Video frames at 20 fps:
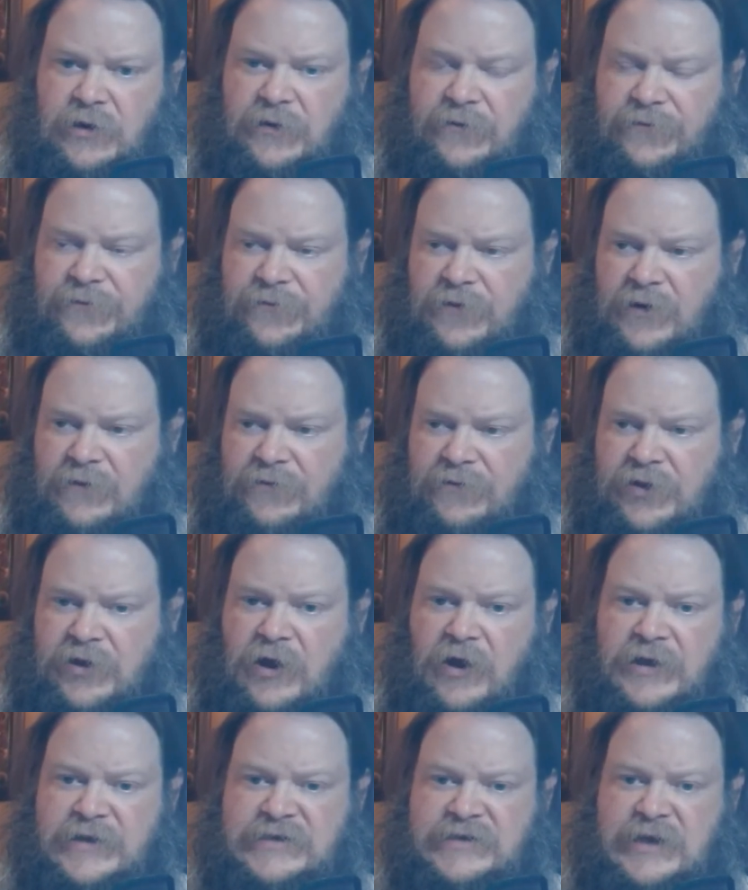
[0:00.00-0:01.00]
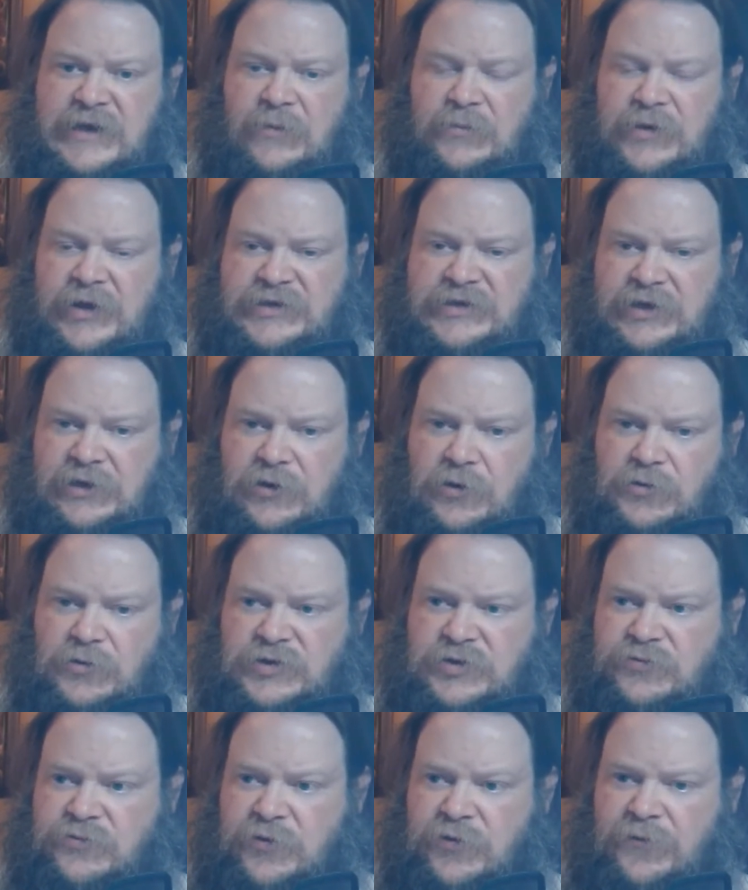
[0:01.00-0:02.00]
of the concept as it
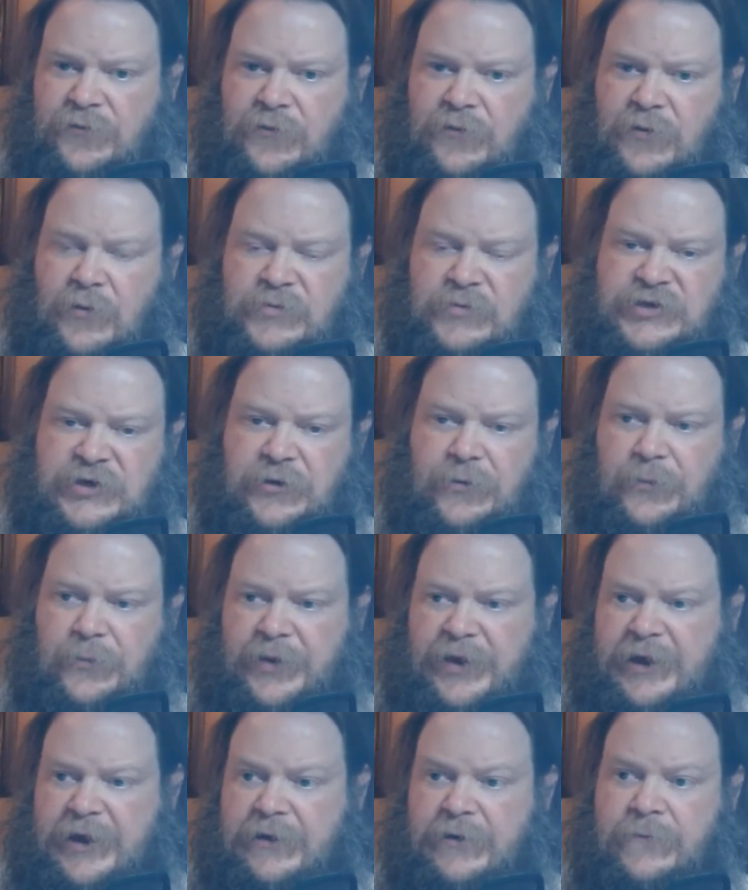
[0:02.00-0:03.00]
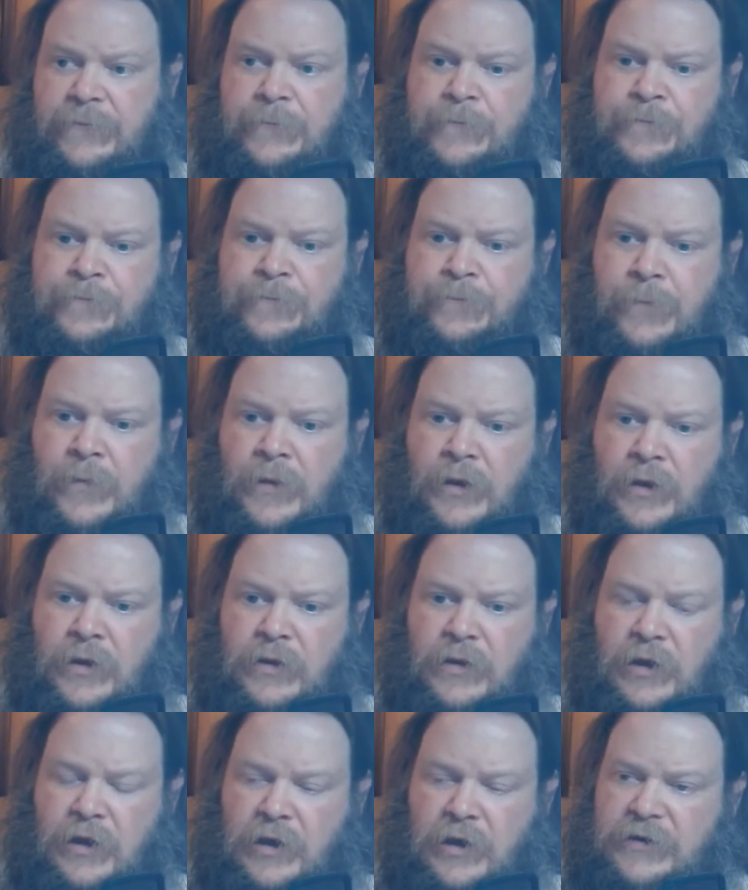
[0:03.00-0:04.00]
goes through from sheer being
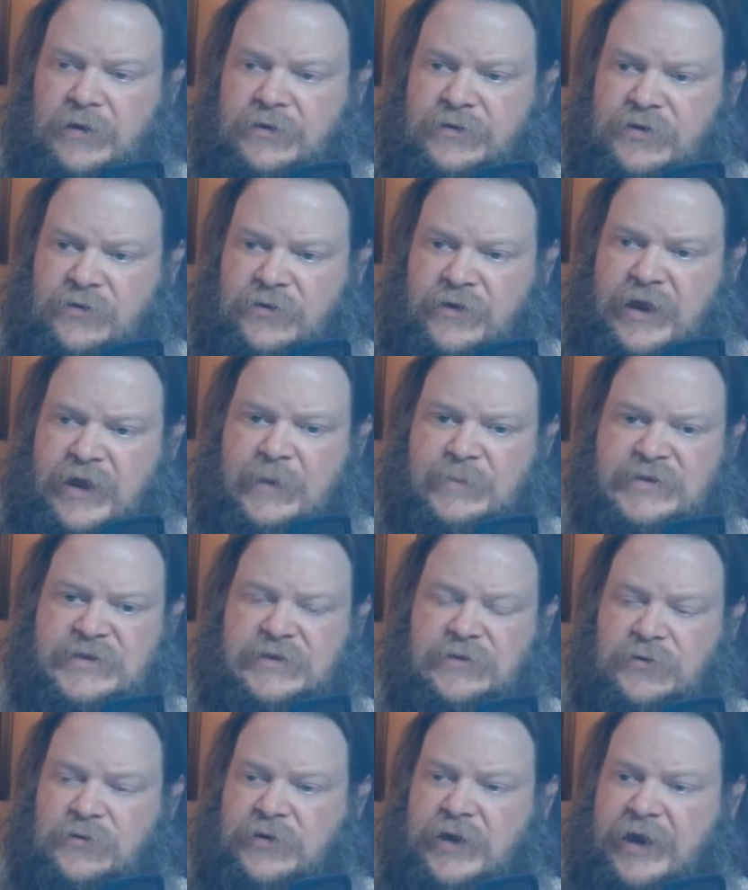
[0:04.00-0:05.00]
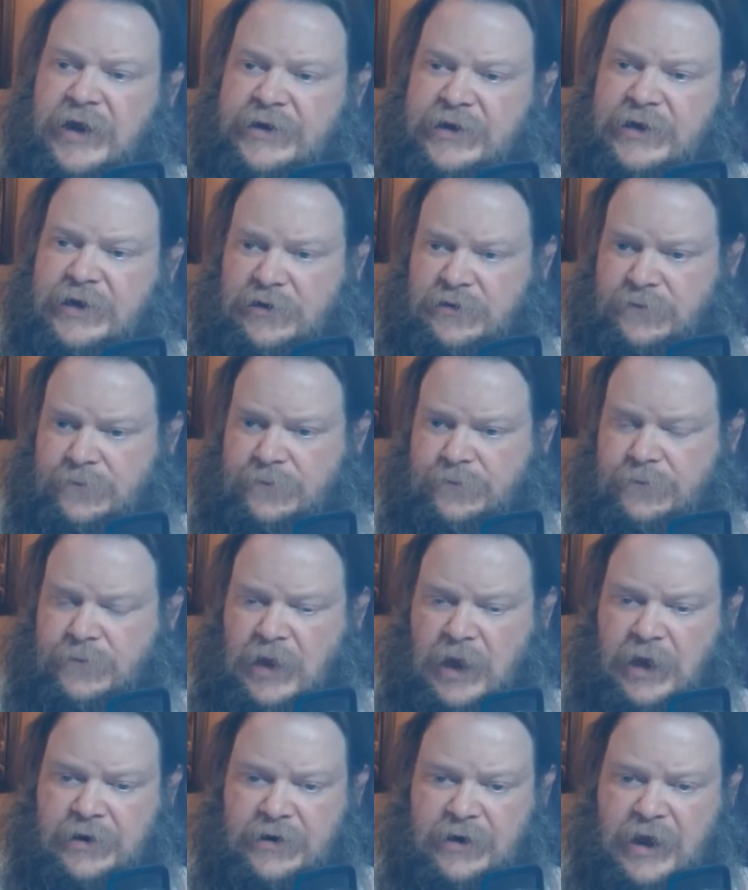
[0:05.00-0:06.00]
to the absolute idea,
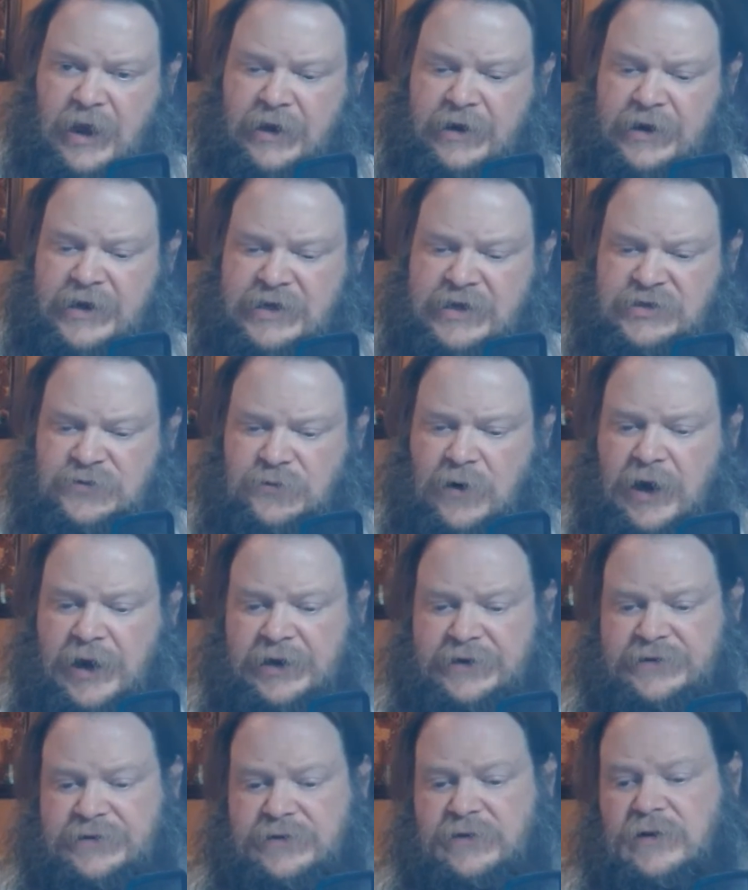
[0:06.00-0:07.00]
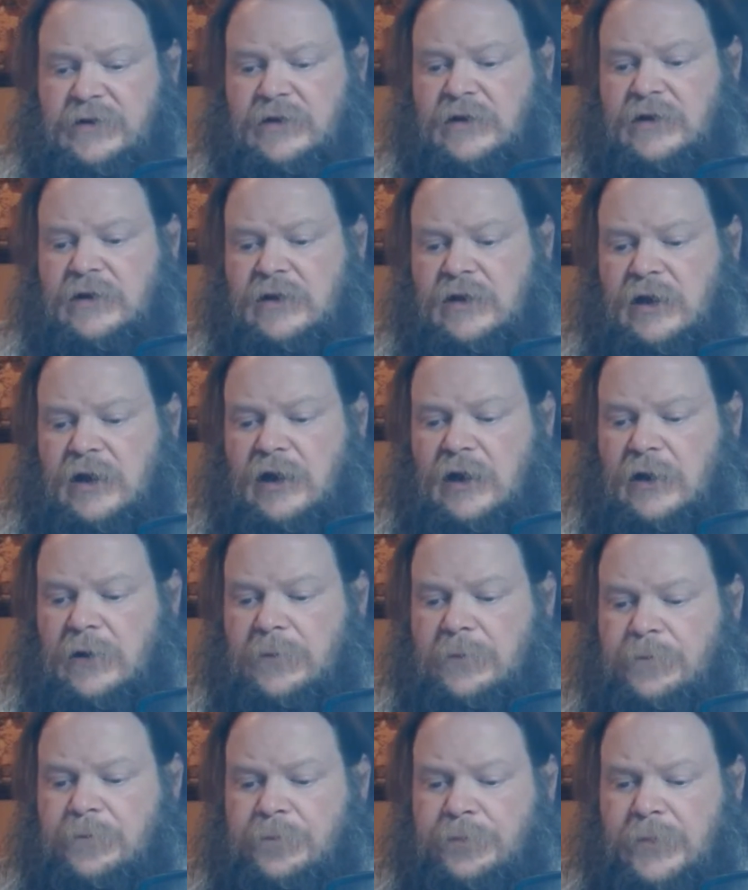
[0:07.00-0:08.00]
and he's right,
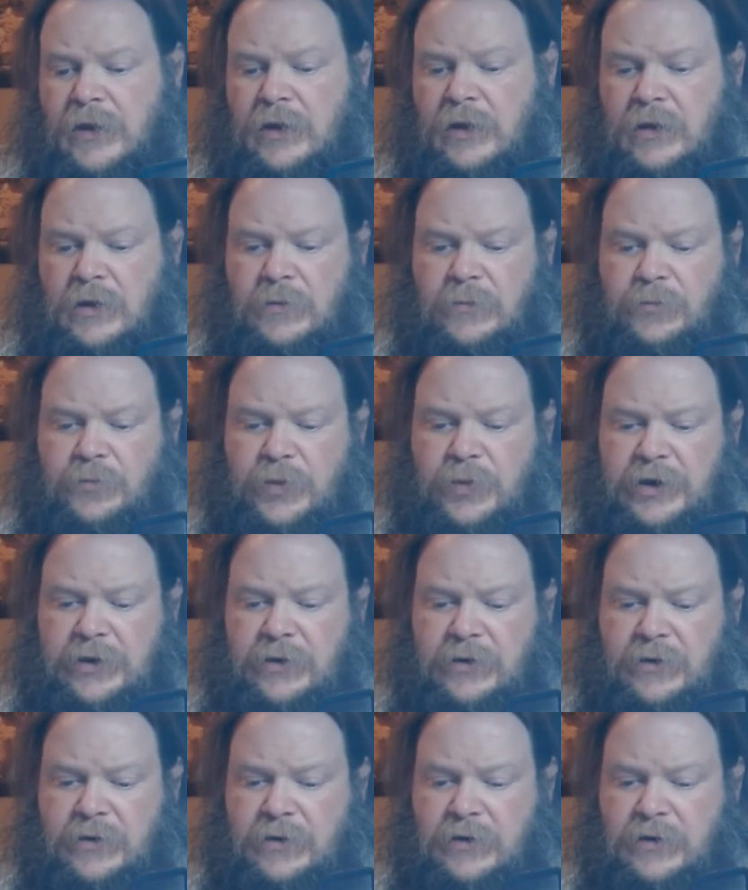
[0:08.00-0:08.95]
but